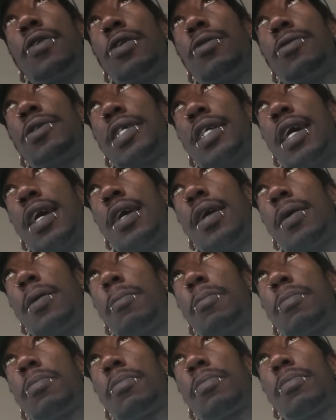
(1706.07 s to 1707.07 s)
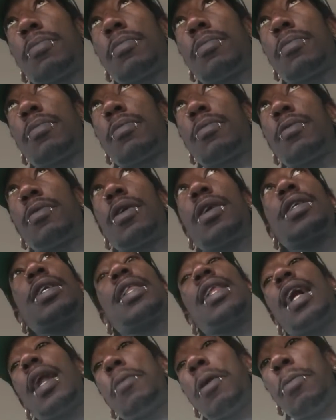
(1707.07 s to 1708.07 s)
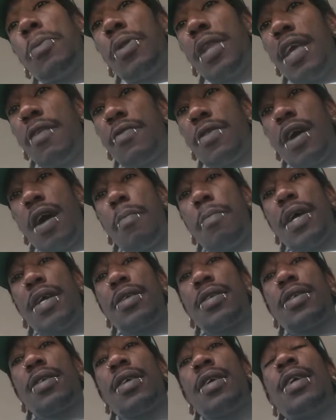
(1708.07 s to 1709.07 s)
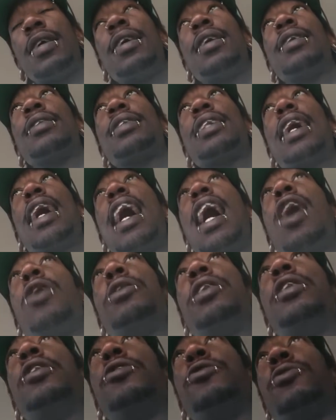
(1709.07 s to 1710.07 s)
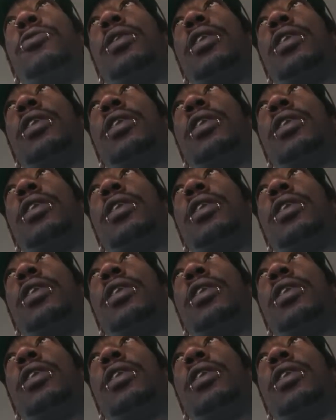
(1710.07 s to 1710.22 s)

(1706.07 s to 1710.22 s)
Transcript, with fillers: no job," because a lot of people leave comments saying, "I don't need to do